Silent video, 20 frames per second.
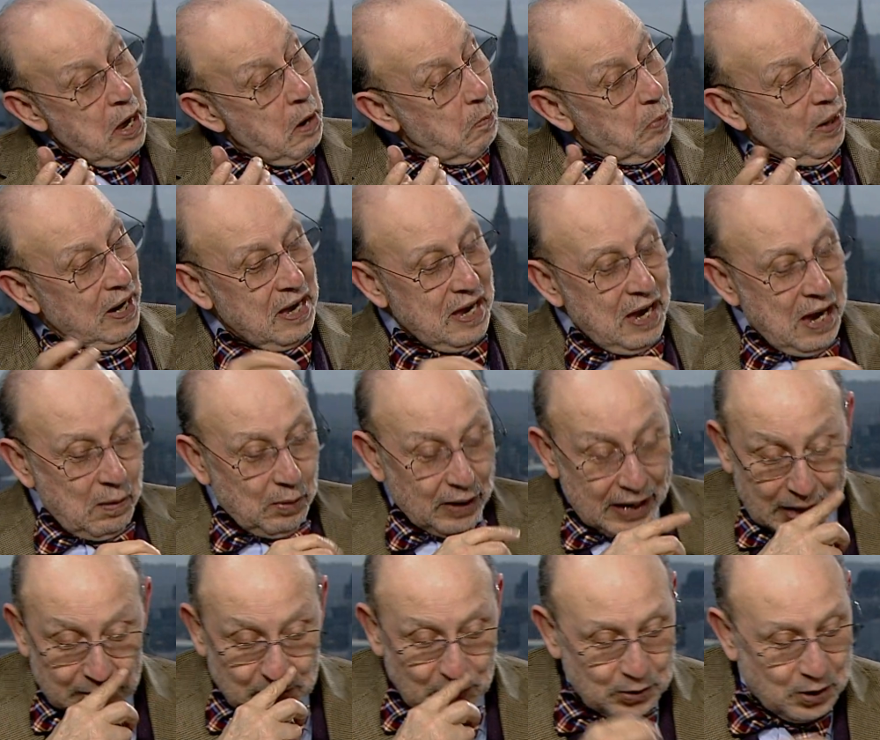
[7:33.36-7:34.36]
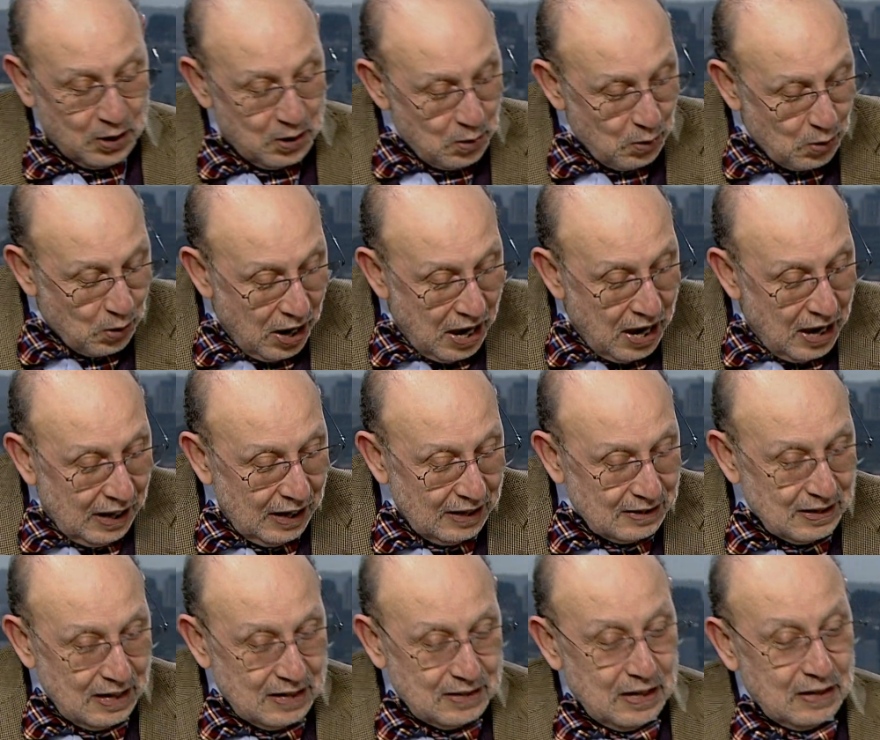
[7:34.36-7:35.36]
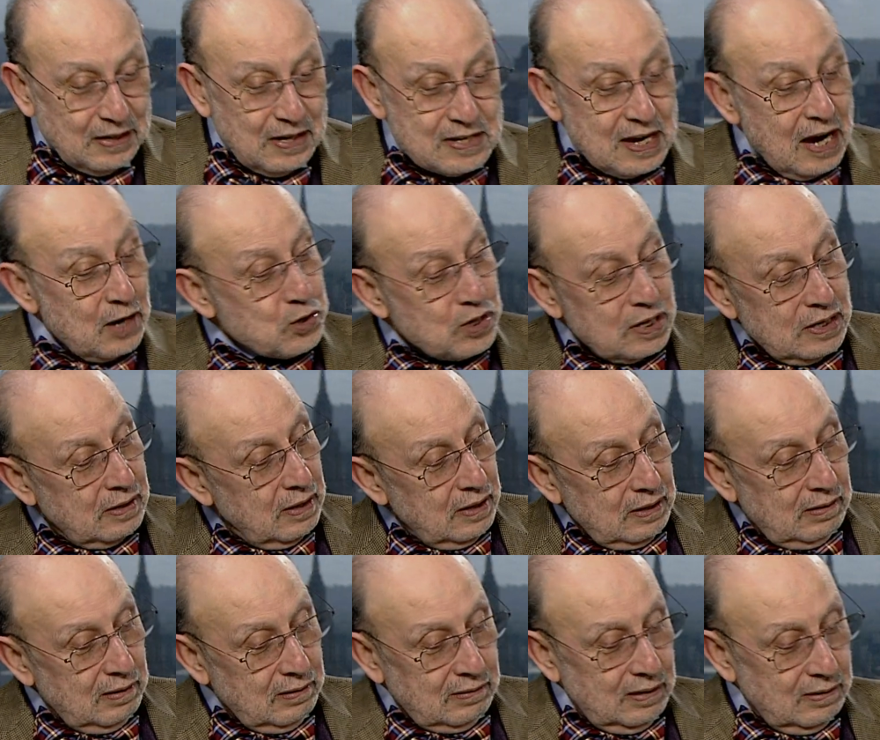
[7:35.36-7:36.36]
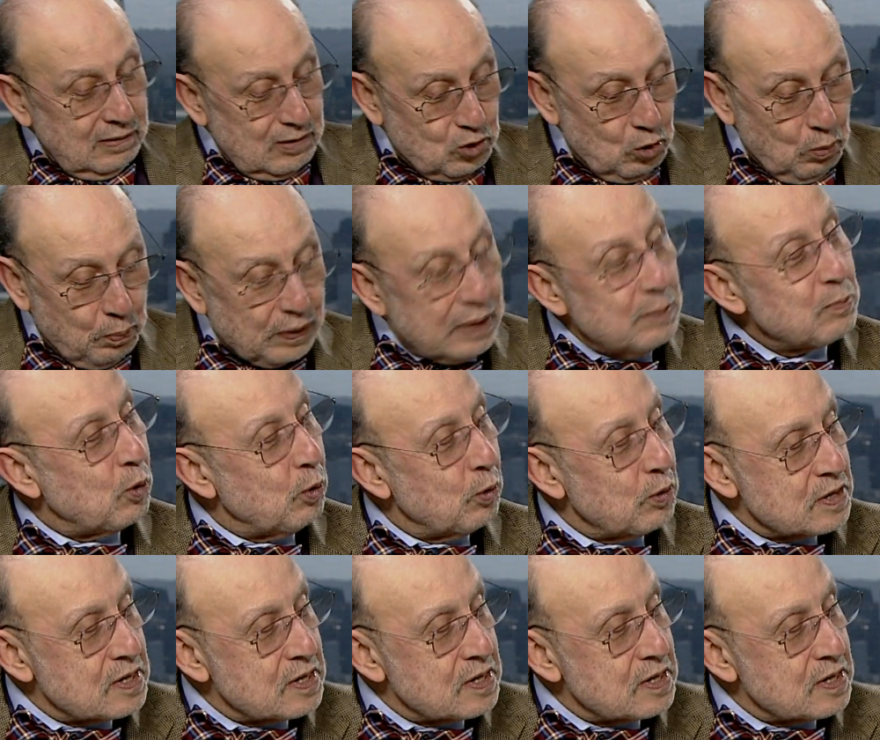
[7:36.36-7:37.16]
but I don't know. It is actually the Supreme Court